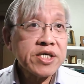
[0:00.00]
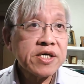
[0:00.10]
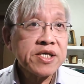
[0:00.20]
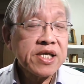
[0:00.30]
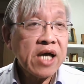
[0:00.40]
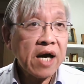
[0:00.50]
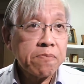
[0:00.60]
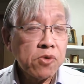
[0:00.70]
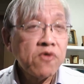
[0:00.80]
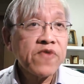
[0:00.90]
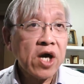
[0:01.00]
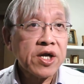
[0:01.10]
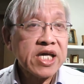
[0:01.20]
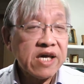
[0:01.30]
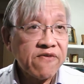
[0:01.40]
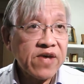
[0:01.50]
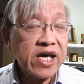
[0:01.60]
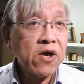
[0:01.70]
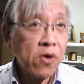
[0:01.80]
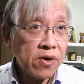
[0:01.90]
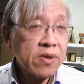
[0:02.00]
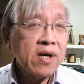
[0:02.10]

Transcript: a movie on TV, or,